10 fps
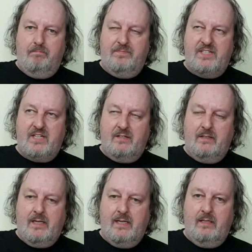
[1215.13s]

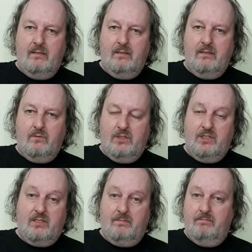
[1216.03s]
Sunday, which
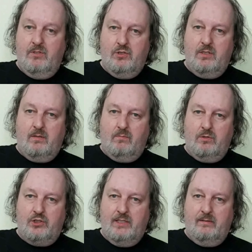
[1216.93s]
is usually our
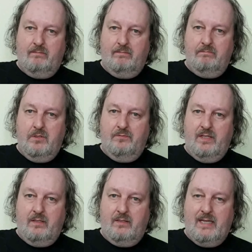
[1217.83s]
watching
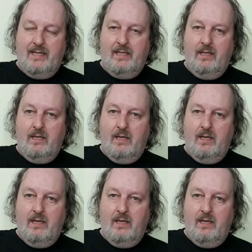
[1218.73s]
movie day.